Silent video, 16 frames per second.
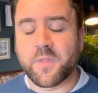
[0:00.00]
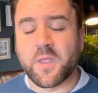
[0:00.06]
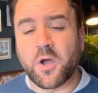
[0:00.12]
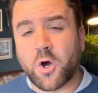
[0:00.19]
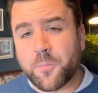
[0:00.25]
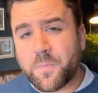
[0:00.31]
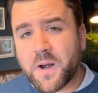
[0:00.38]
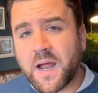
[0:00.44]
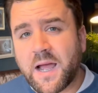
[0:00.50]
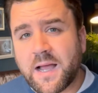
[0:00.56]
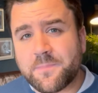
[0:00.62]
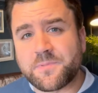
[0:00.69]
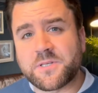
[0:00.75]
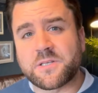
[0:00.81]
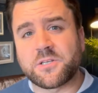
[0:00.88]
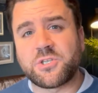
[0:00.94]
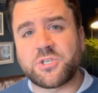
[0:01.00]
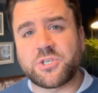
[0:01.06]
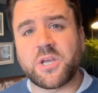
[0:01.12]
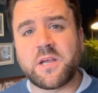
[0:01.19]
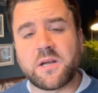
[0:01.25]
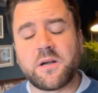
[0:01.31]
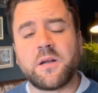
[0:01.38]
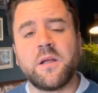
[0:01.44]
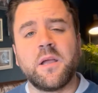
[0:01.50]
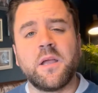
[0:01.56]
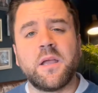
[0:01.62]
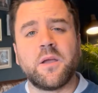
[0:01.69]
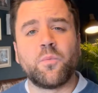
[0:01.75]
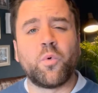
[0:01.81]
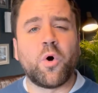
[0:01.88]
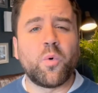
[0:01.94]
Or perhaps share
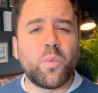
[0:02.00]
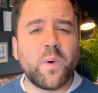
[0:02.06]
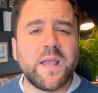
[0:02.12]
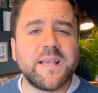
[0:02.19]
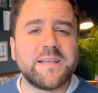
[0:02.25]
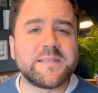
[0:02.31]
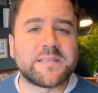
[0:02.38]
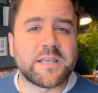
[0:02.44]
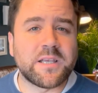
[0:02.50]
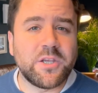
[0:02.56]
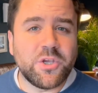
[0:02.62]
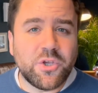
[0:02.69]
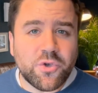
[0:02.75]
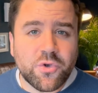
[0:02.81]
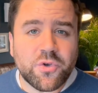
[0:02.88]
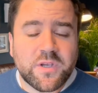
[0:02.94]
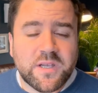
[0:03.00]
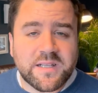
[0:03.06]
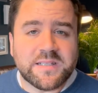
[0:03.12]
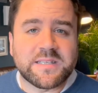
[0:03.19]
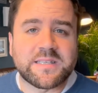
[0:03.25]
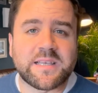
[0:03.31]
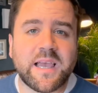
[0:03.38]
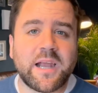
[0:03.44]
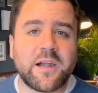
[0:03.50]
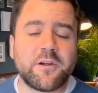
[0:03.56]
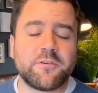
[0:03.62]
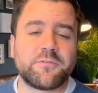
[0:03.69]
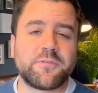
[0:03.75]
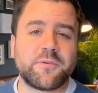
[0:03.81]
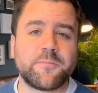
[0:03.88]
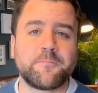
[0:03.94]
what ways you can
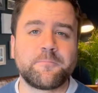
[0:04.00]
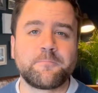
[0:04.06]
serve